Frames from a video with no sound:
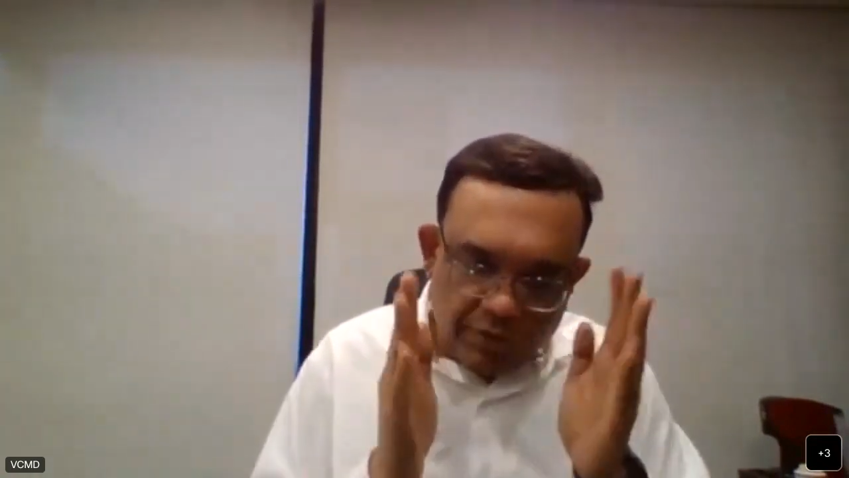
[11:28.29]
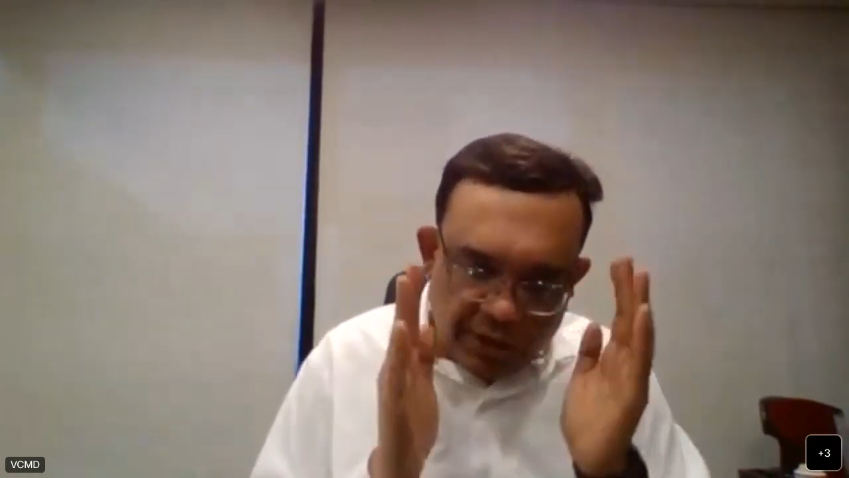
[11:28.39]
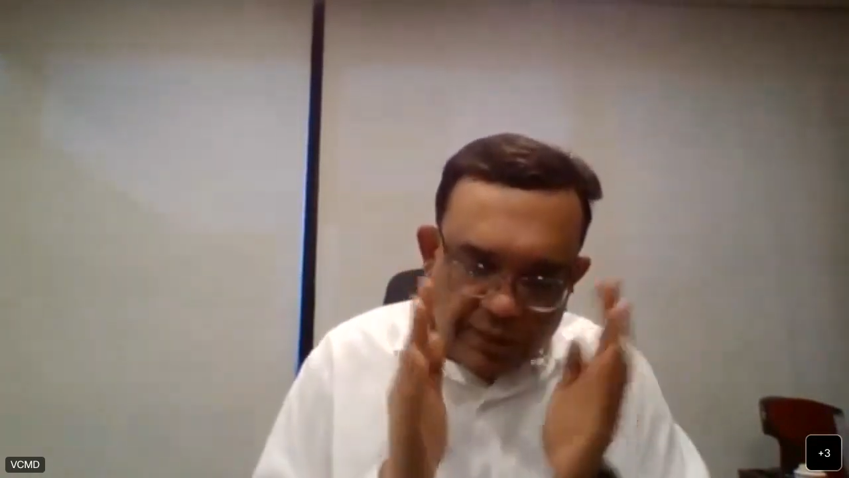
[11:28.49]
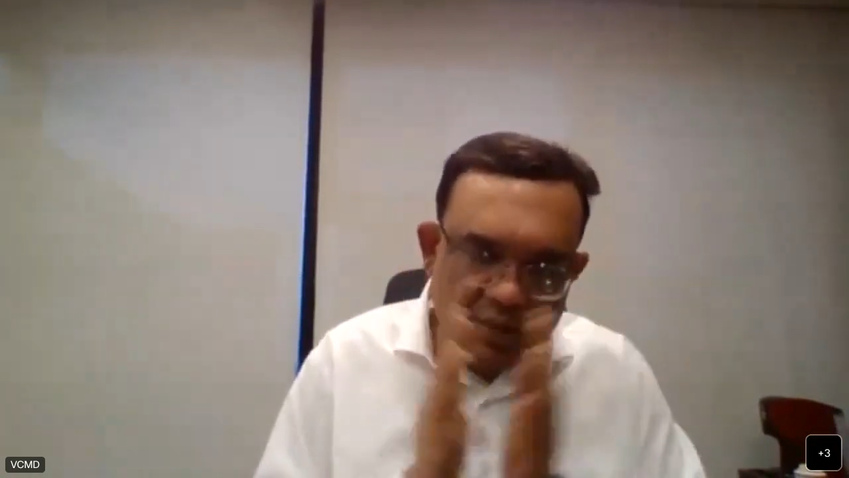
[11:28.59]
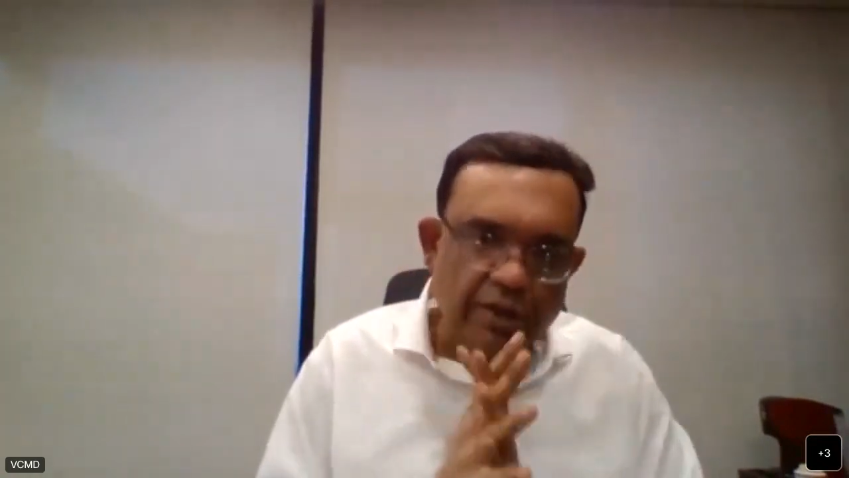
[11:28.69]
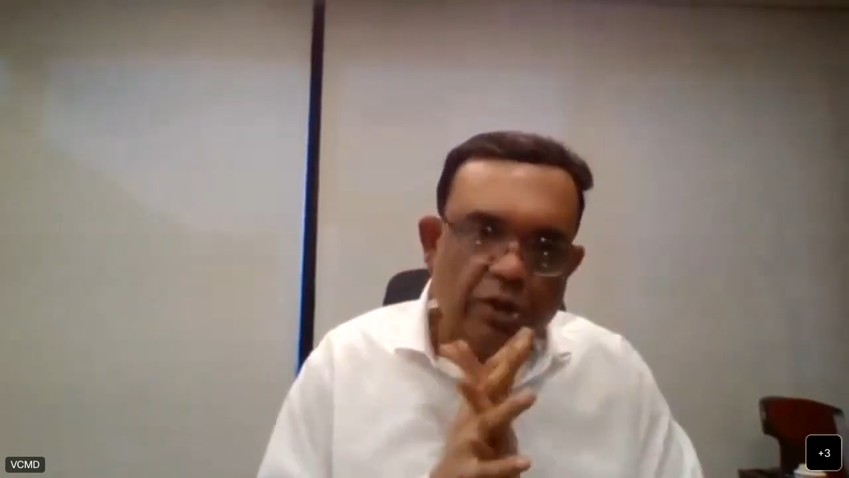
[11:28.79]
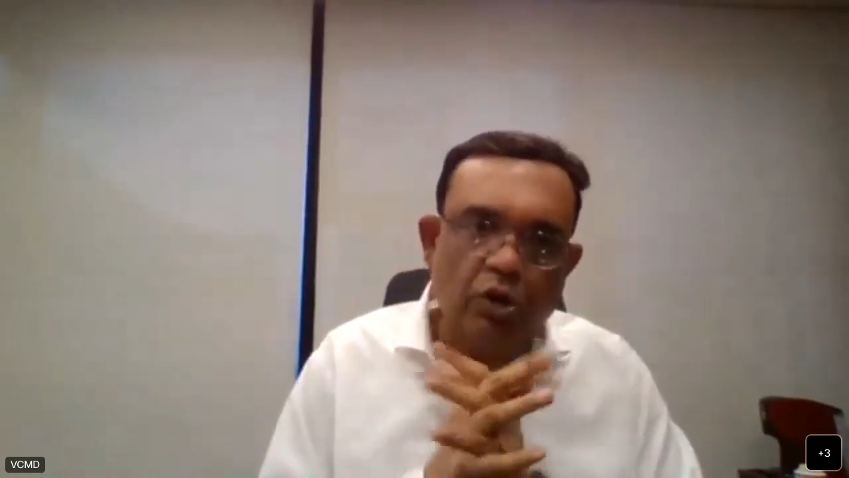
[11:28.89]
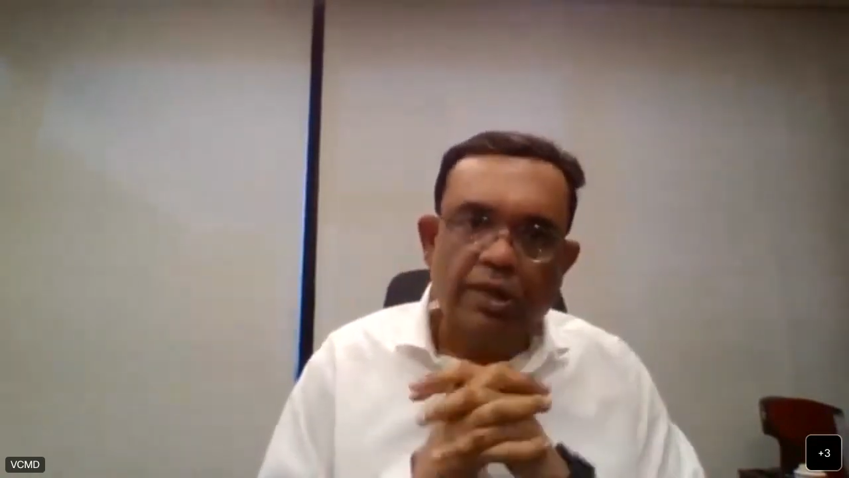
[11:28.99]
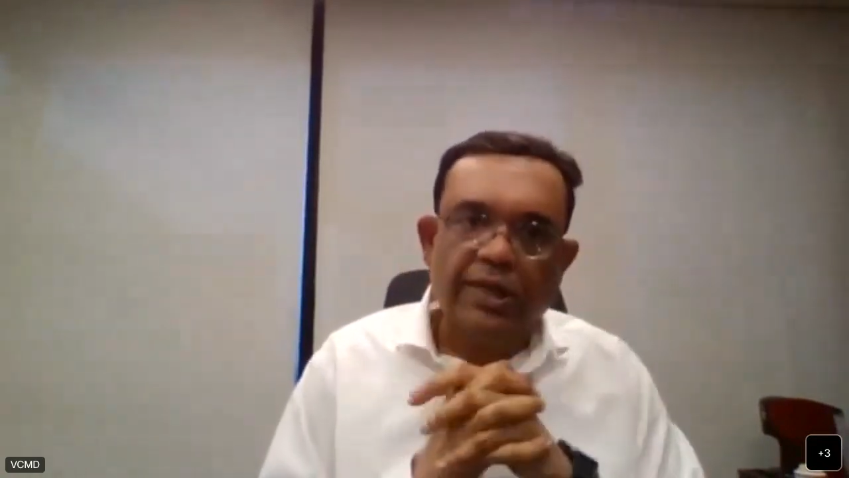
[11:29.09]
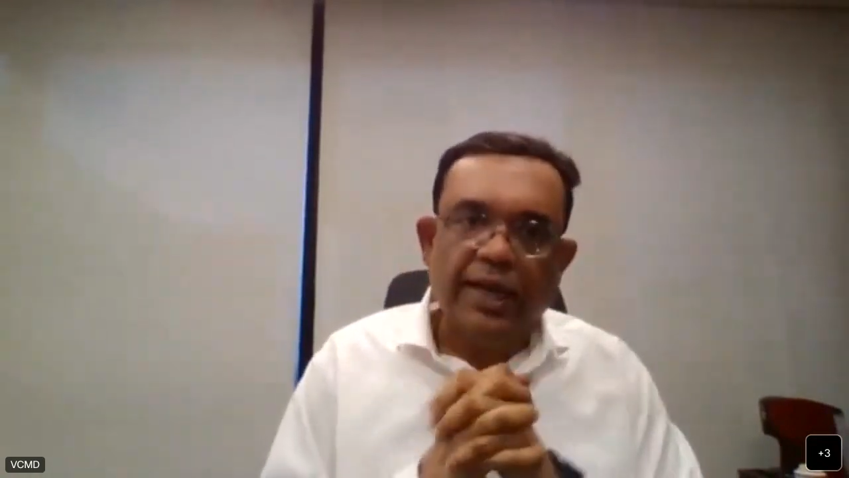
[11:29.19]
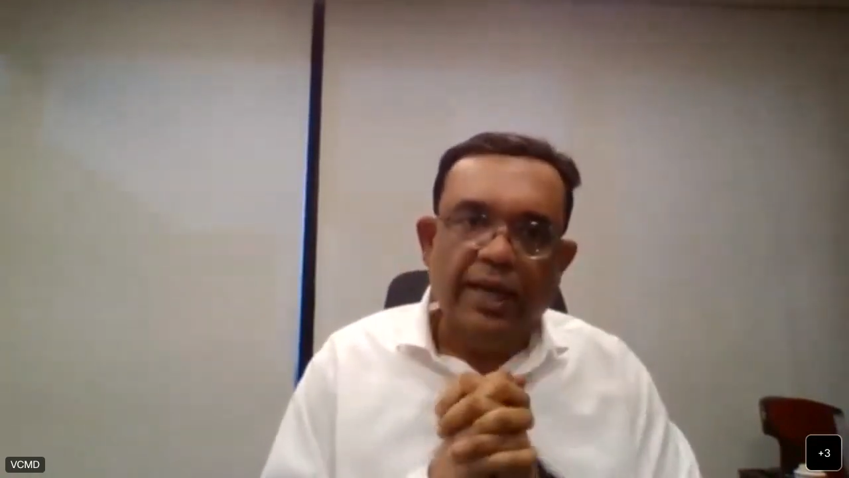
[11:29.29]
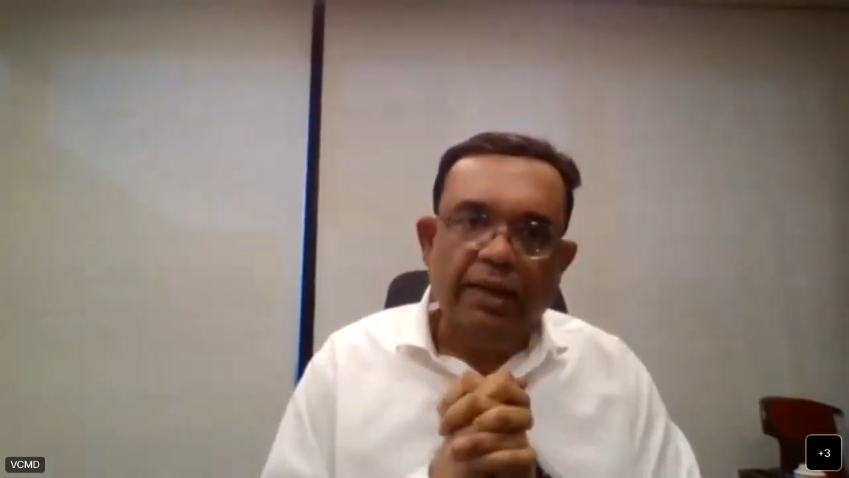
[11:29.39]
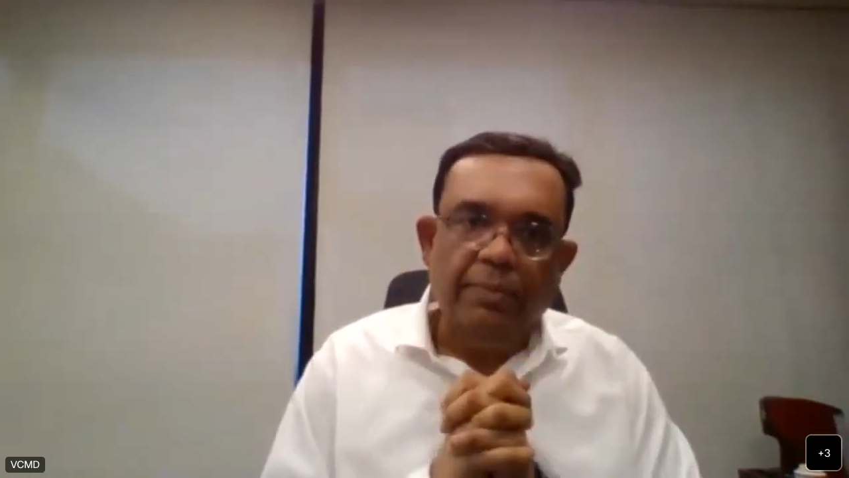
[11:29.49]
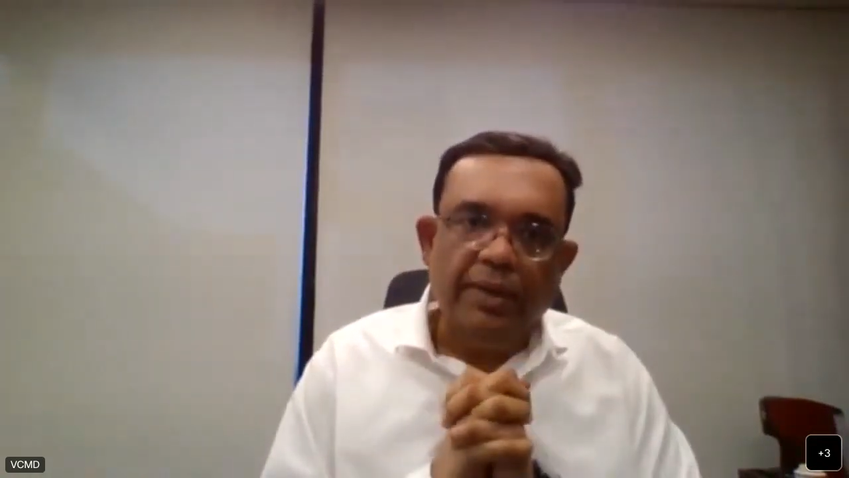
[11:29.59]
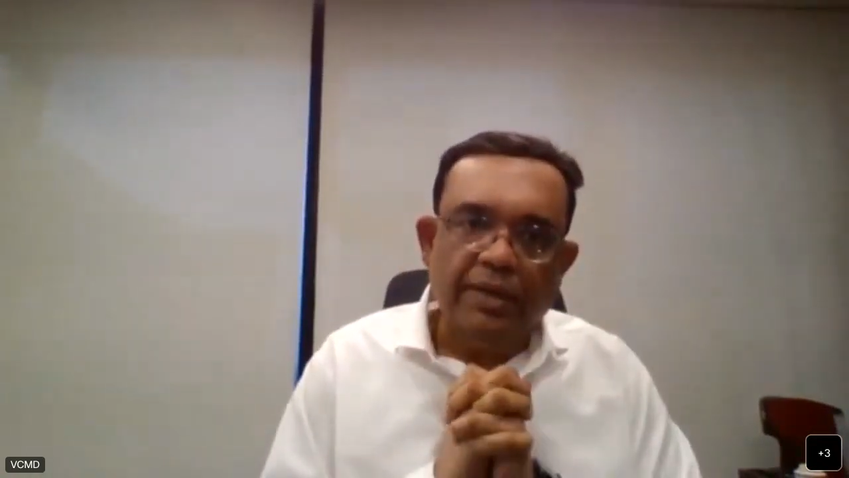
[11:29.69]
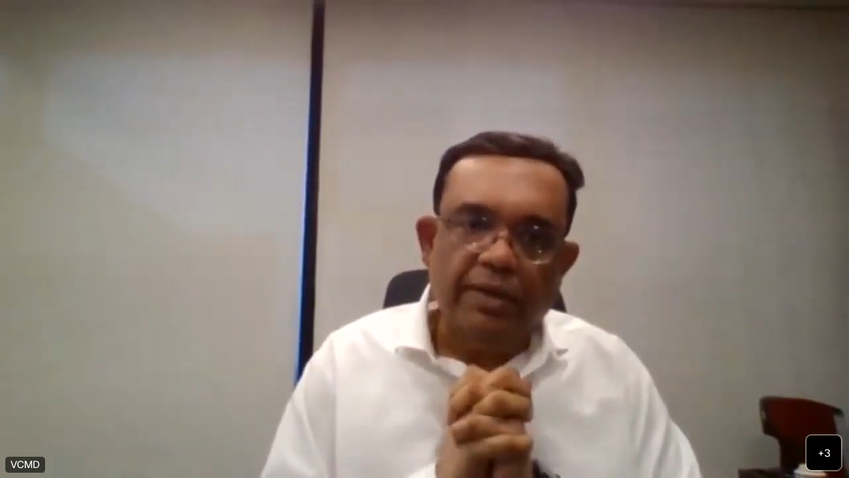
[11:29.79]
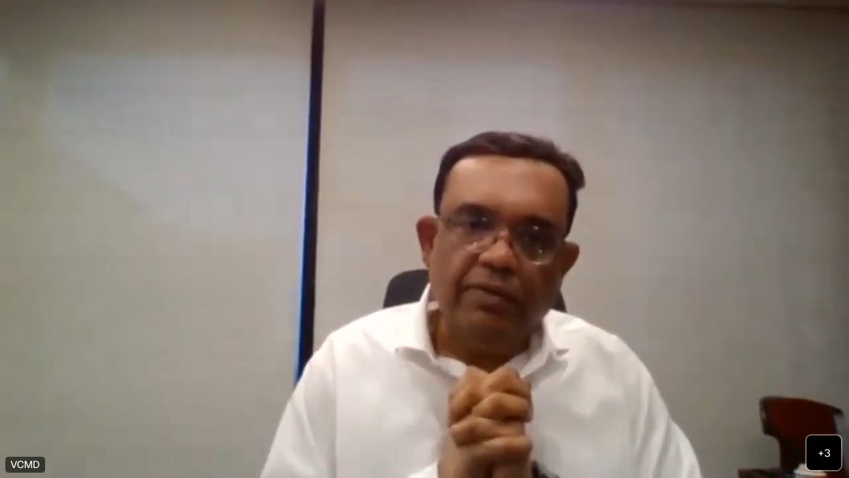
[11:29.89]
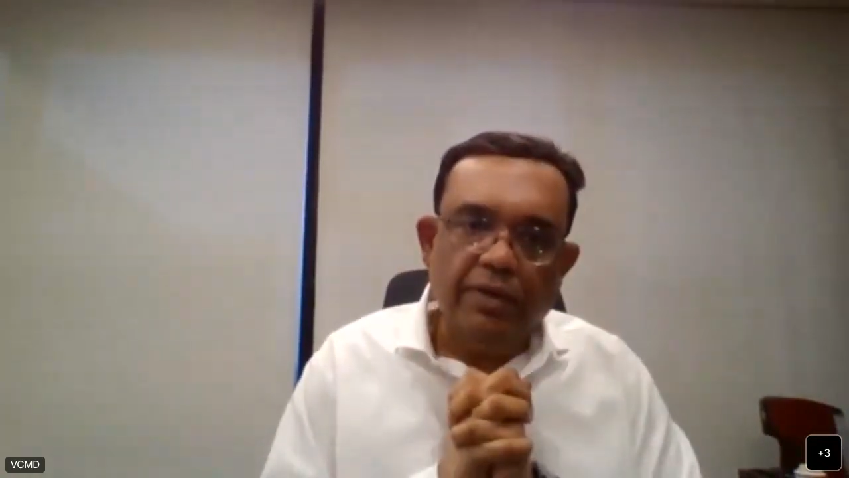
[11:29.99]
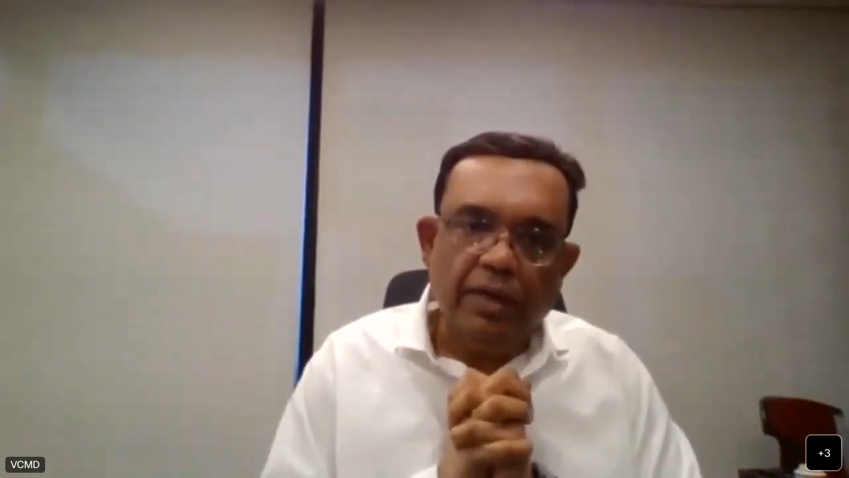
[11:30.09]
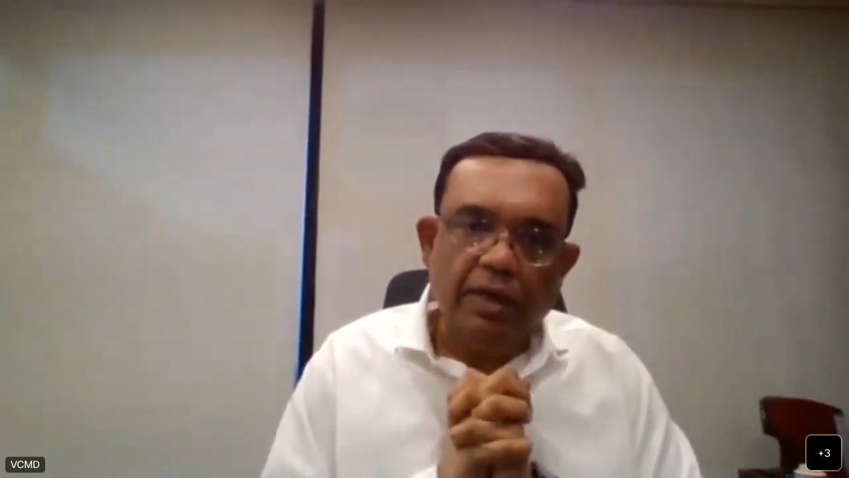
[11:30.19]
trains in record time, and